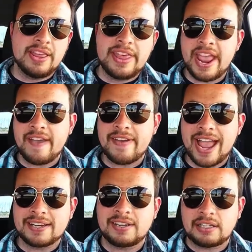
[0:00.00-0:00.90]
they have
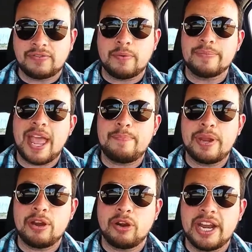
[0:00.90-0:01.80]
access from that
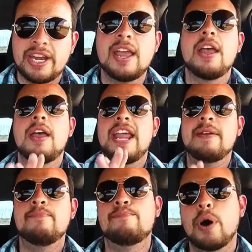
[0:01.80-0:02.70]
period
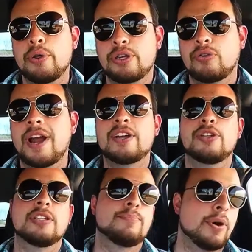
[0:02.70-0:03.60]
in both
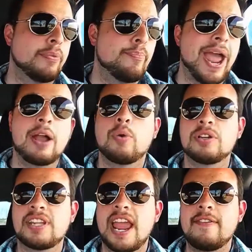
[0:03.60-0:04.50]
directions, both
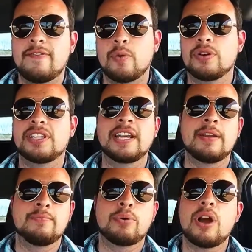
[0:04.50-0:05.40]
backwards and forwards, and
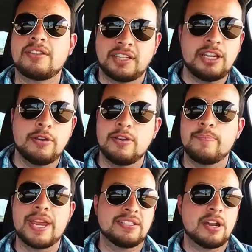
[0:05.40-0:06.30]
can prosecute you
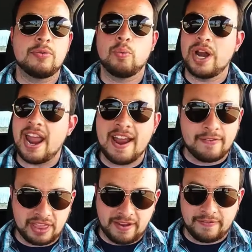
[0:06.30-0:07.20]
based on
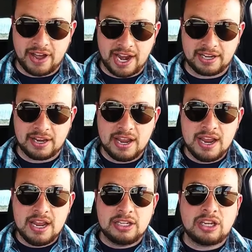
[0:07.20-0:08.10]
whatever they find.
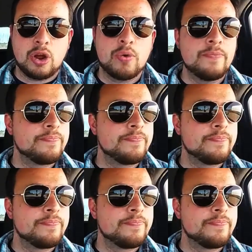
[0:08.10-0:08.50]
So